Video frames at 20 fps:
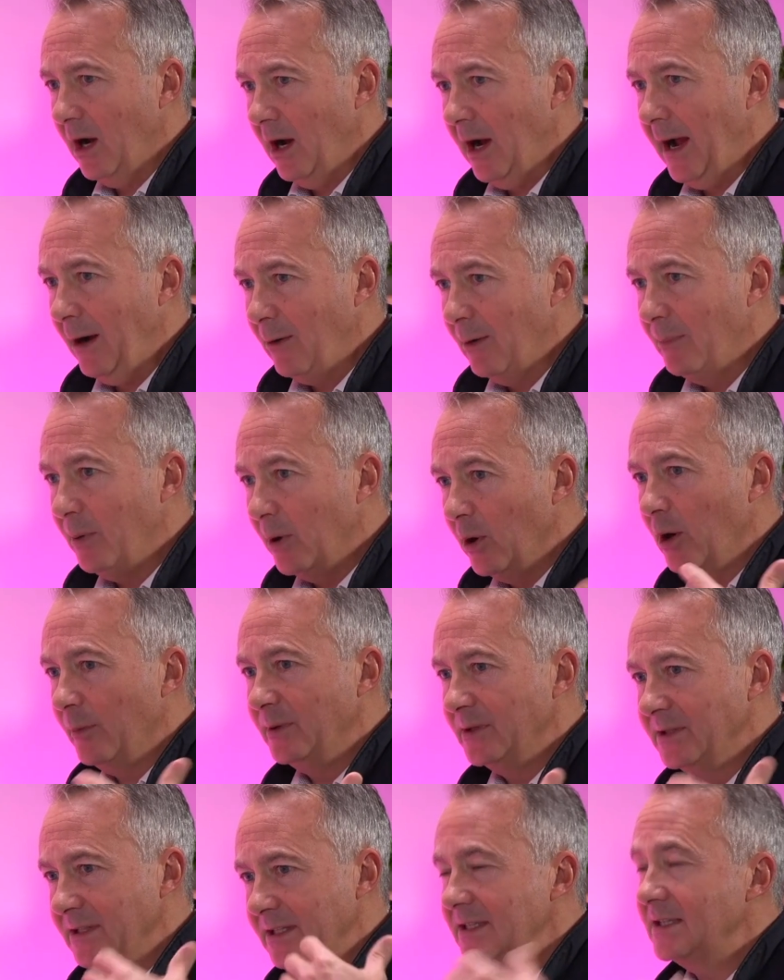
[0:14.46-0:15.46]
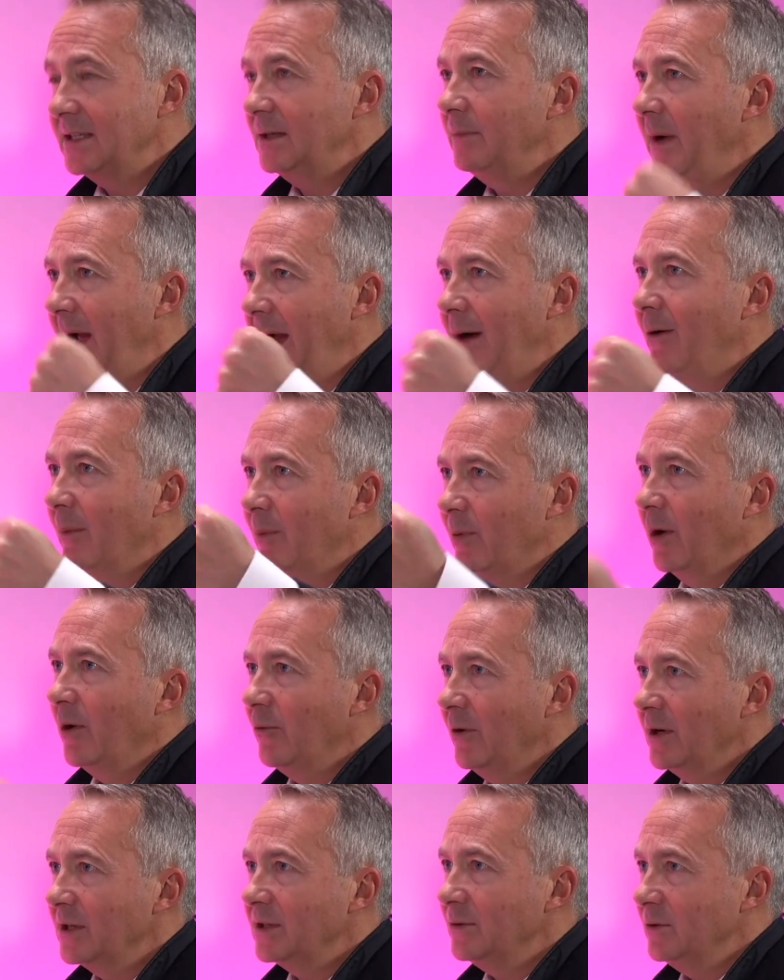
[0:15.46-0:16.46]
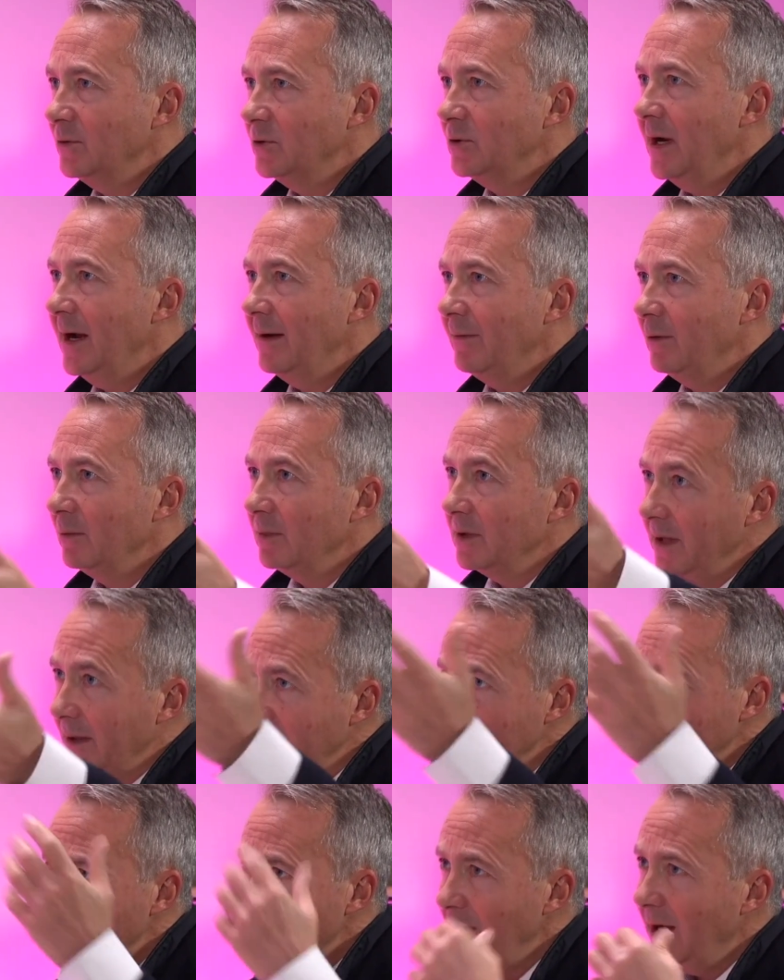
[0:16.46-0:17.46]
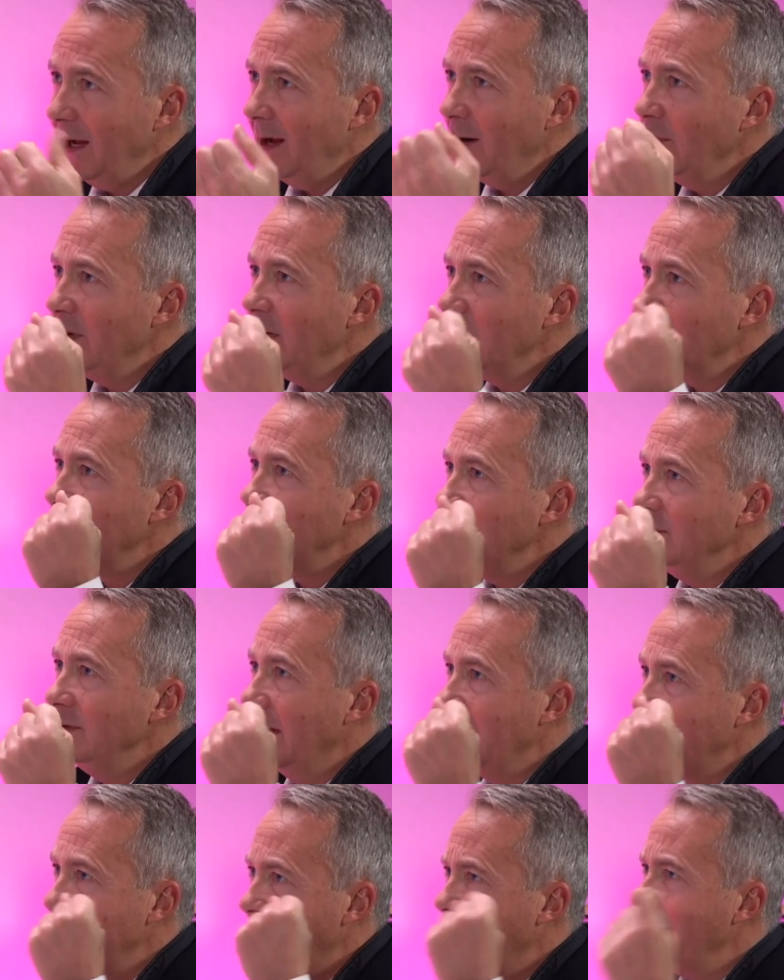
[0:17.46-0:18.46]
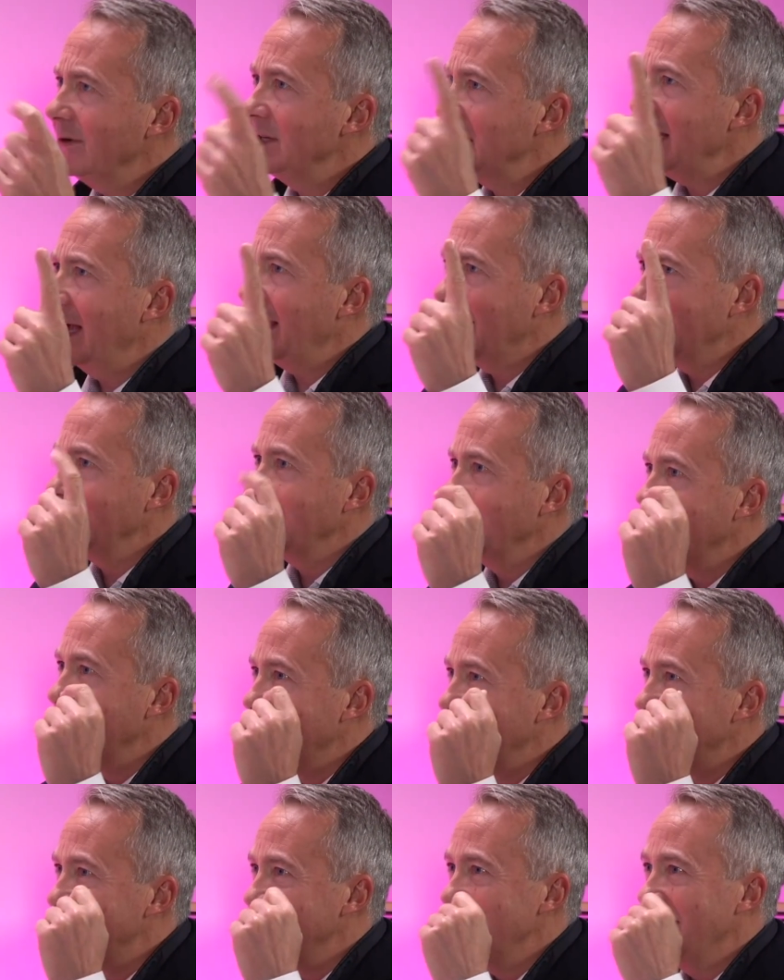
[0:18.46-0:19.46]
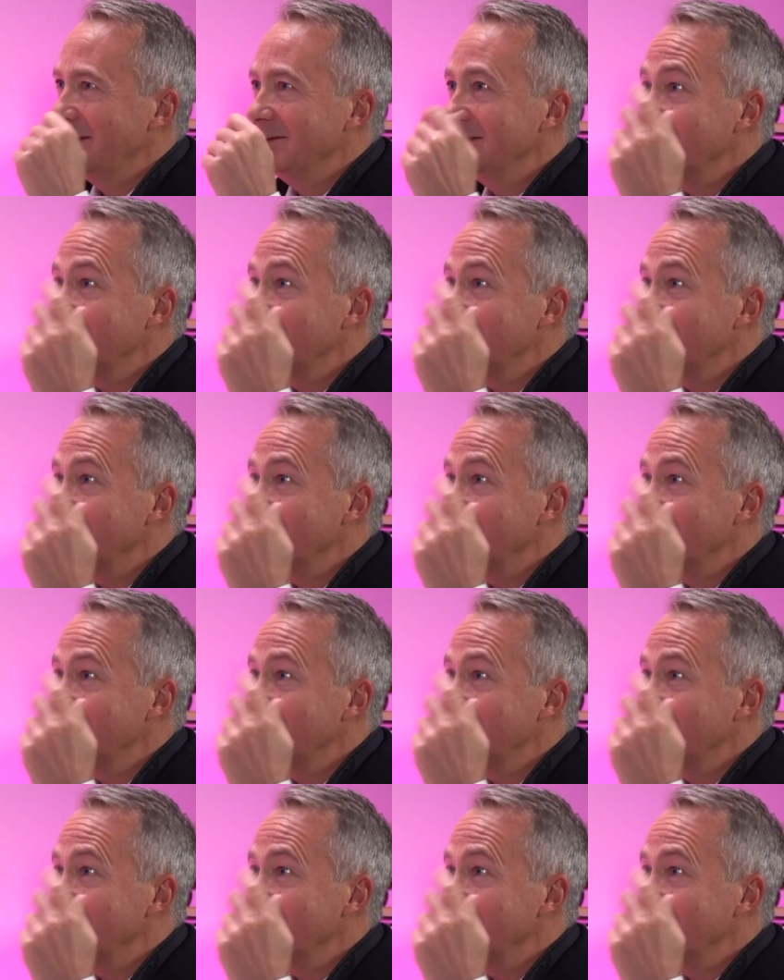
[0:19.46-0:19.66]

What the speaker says: our purpose is to power progress through travel, but then we said, well, how are we going to do that? How exactly are we going to do that? We